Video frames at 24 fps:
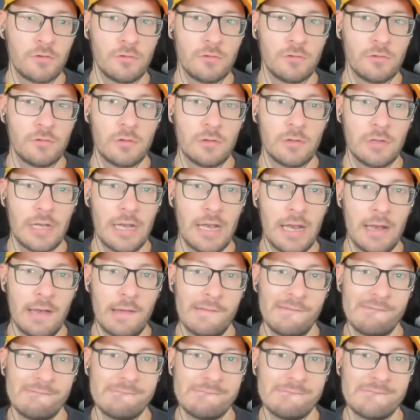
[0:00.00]

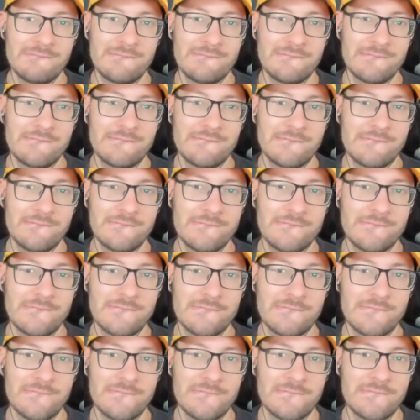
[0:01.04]

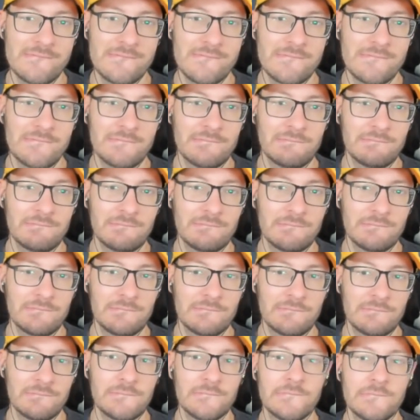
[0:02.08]

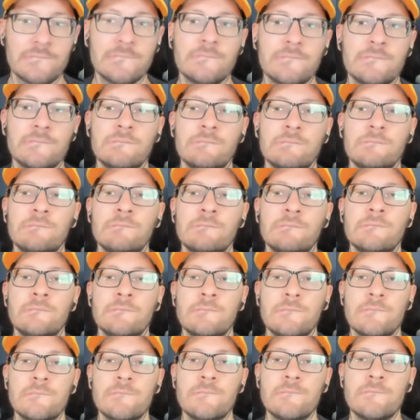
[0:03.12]

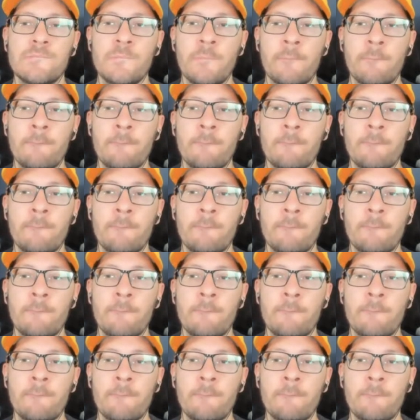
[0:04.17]
This person isn't speaking.